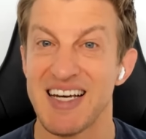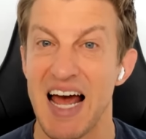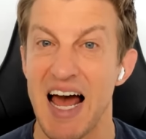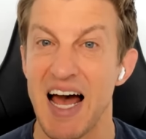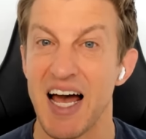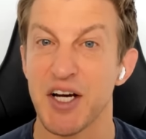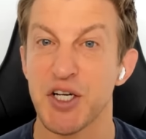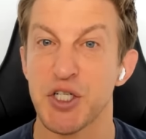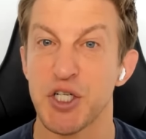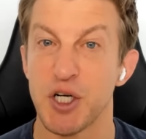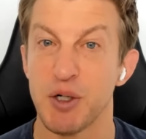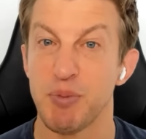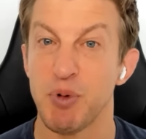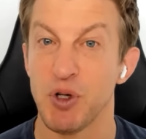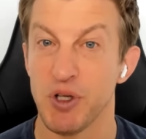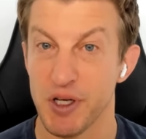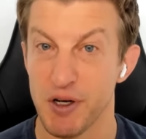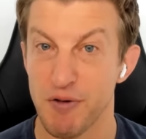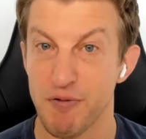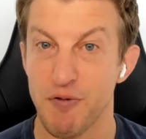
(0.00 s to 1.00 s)
and
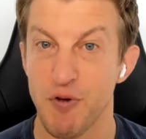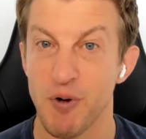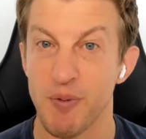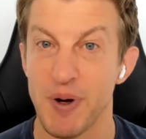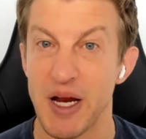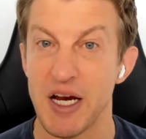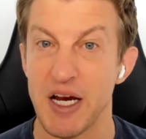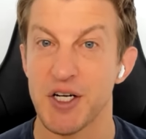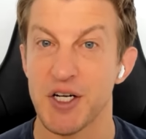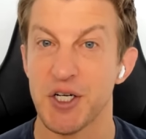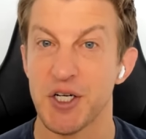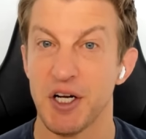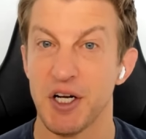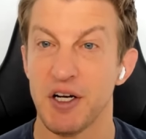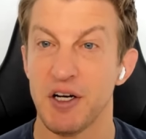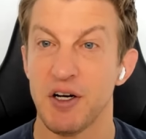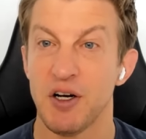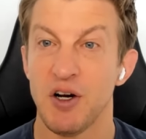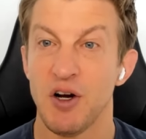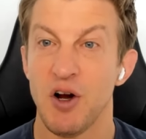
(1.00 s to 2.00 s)
actionable
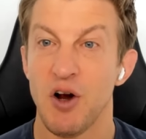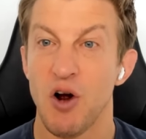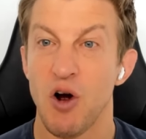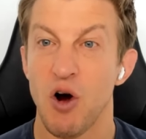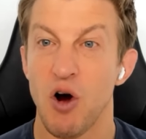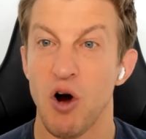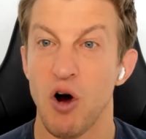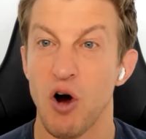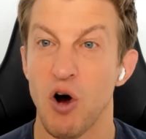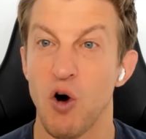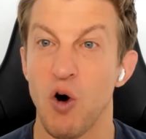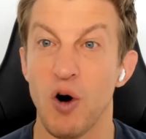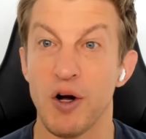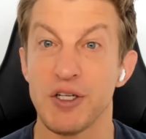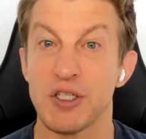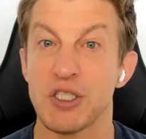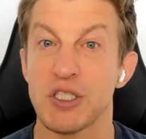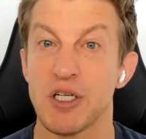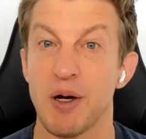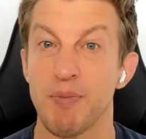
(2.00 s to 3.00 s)
information
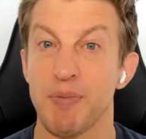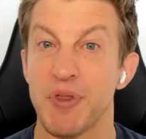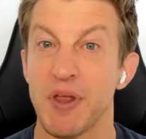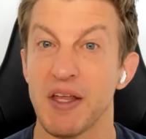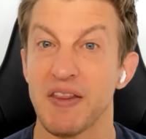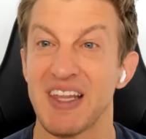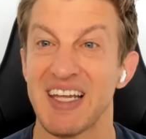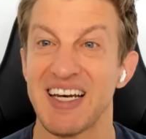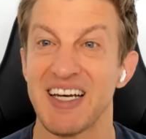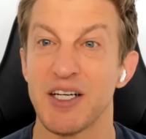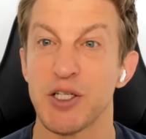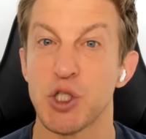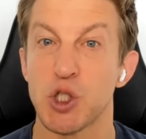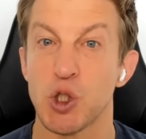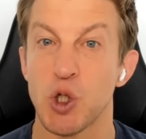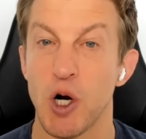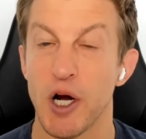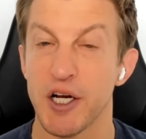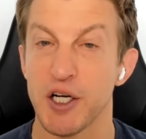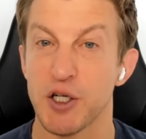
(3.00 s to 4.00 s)
on something that it is
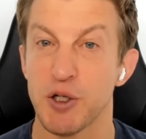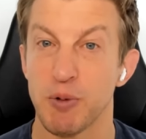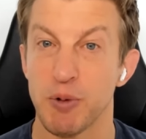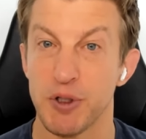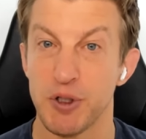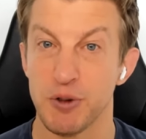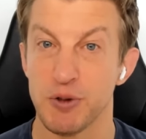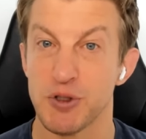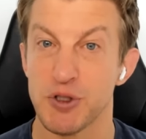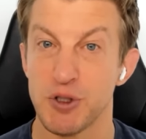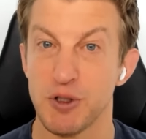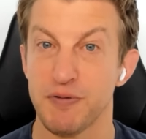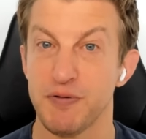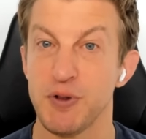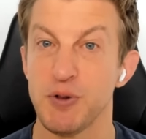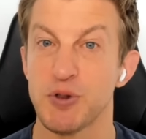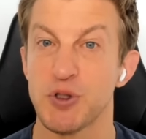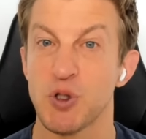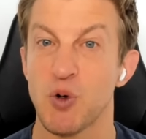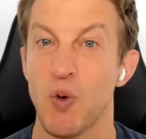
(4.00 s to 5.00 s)
trying to reduce. So
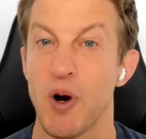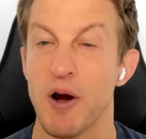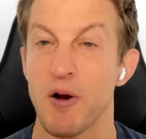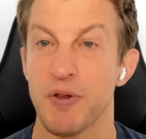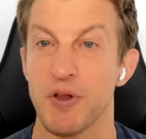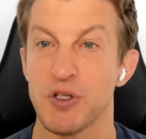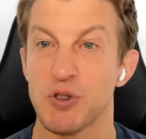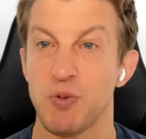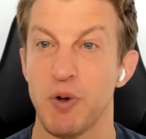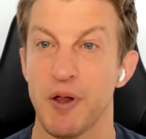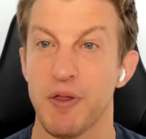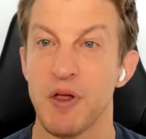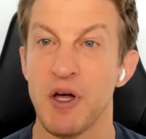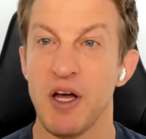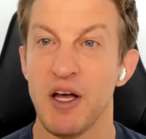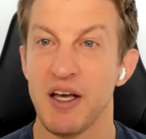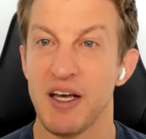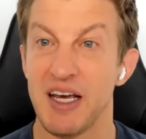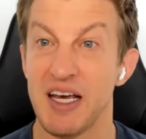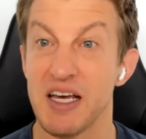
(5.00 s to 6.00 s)
if you square this with,
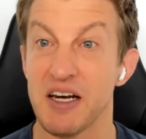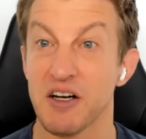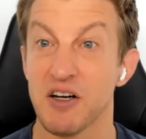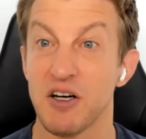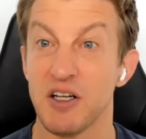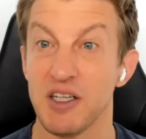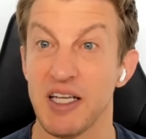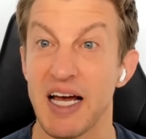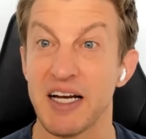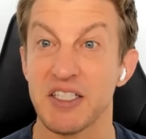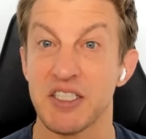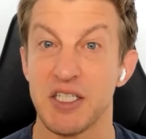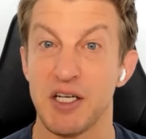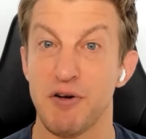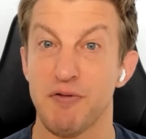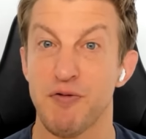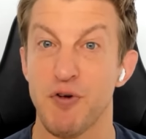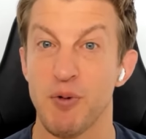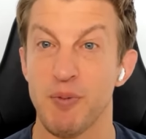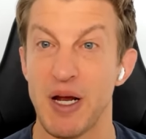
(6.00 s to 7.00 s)
it collects
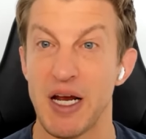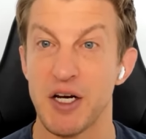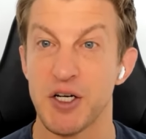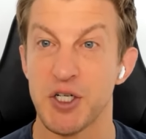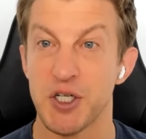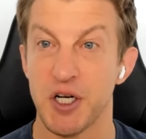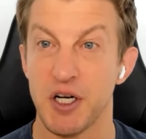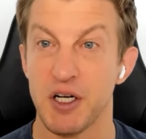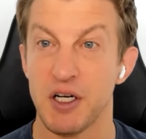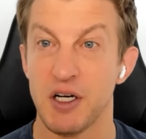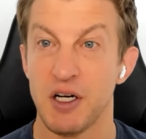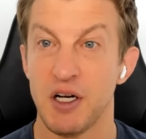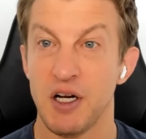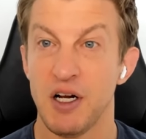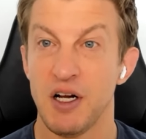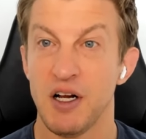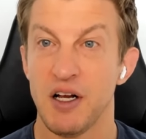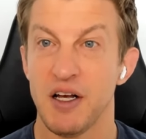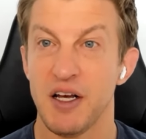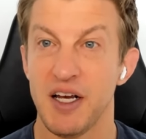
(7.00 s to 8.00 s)
information,
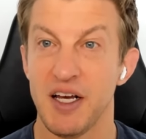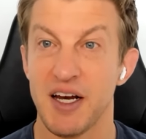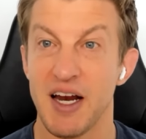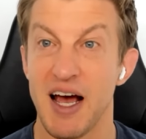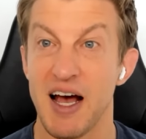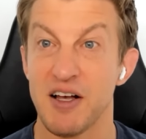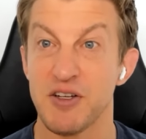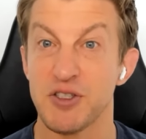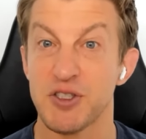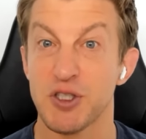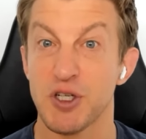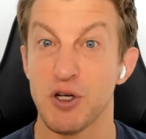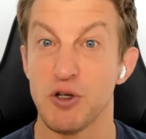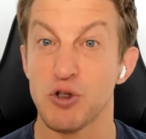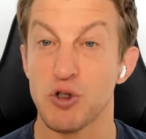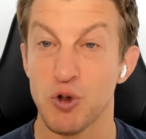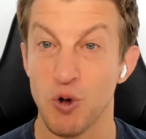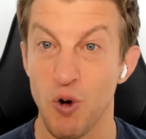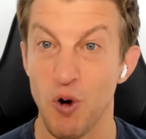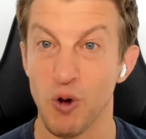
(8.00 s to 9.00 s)
it has
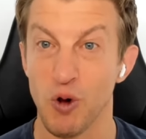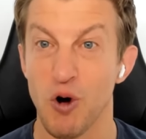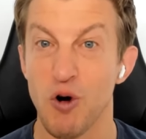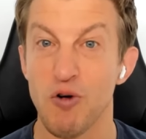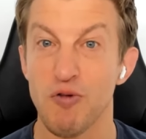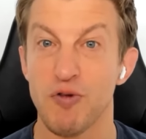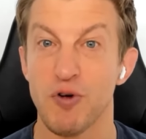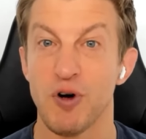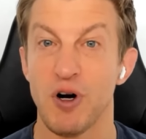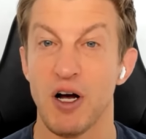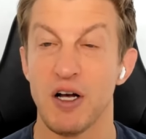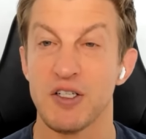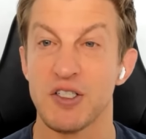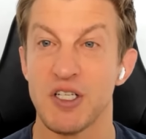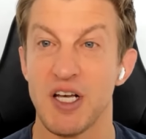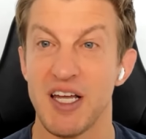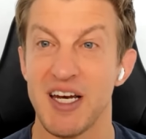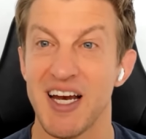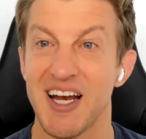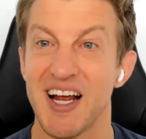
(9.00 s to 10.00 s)
control over
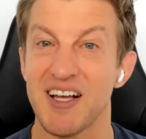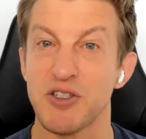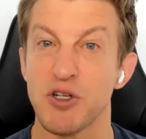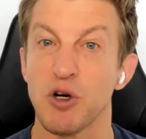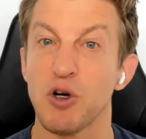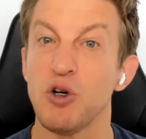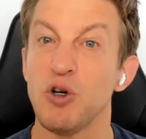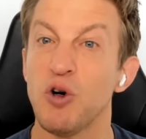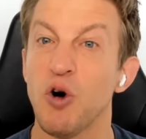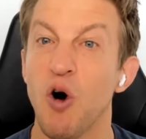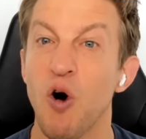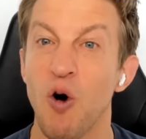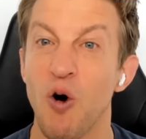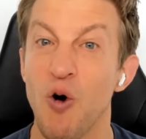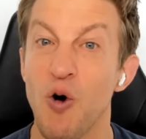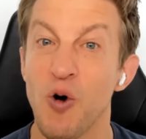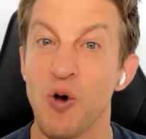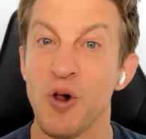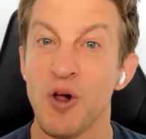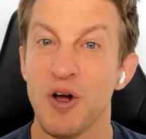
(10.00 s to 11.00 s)
us, and it has a
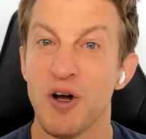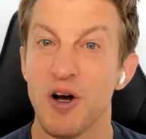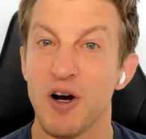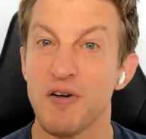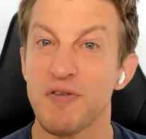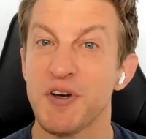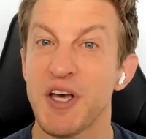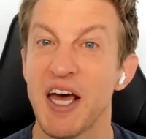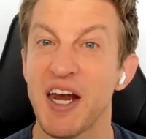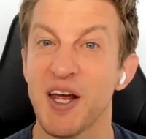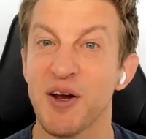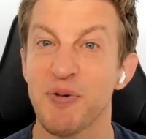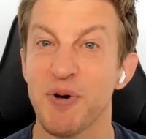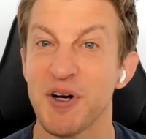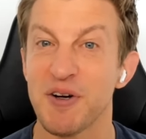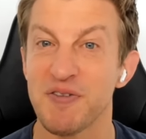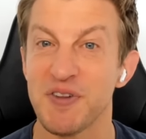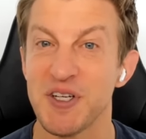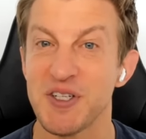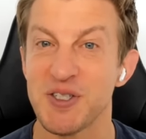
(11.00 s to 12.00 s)
goal of getting
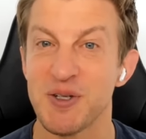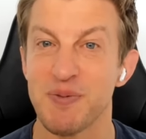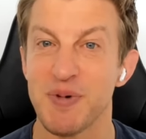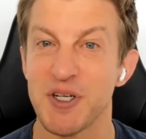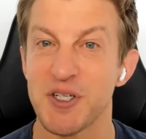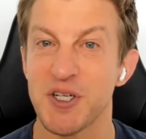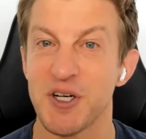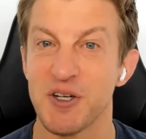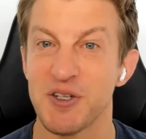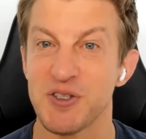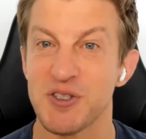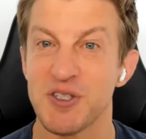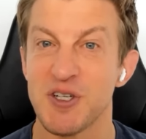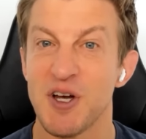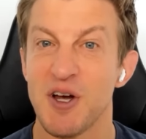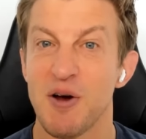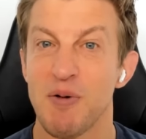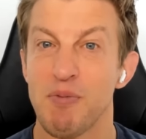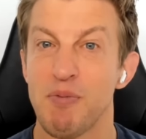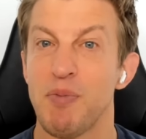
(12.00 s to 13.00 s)
rid of these
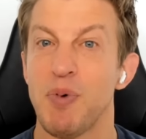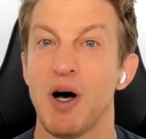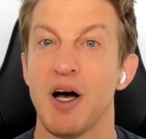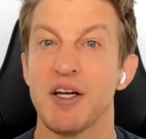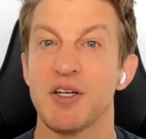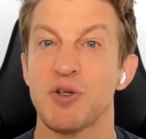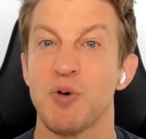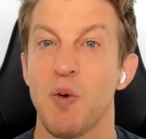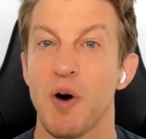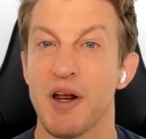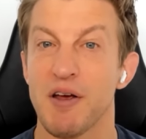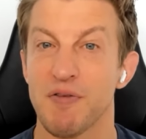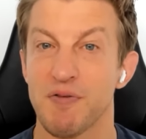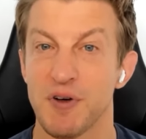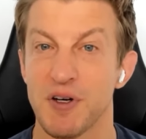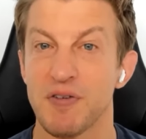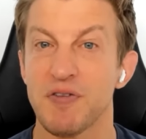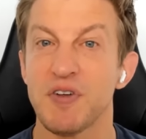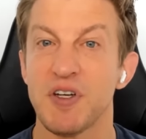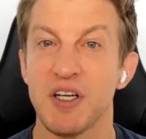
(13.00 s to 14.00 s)
emissions by
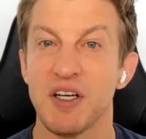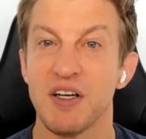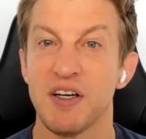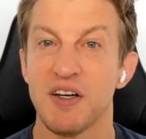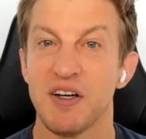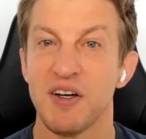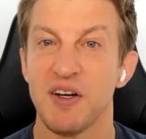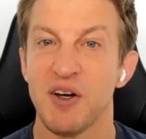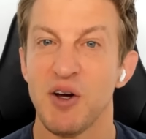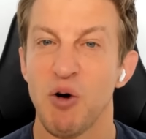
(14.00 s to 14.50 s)
2050.